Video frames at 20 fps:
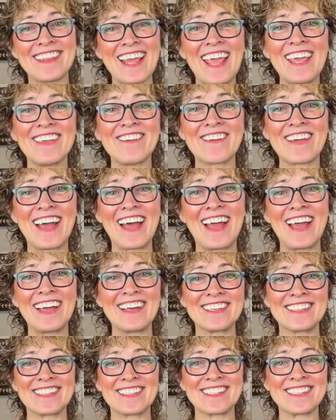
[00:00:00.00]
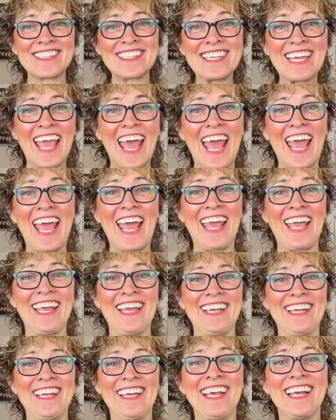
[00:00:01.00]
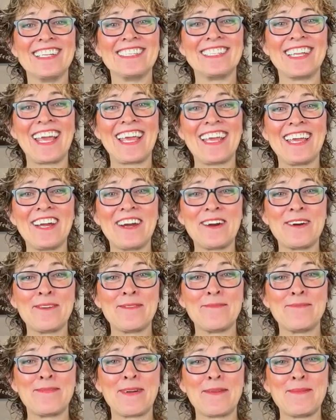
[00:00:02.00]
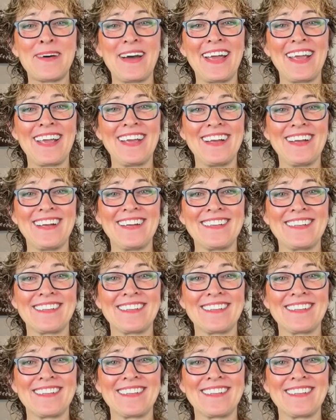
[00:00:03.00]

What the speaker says: Thank you, guys. Yay. Take care. Bye-bye.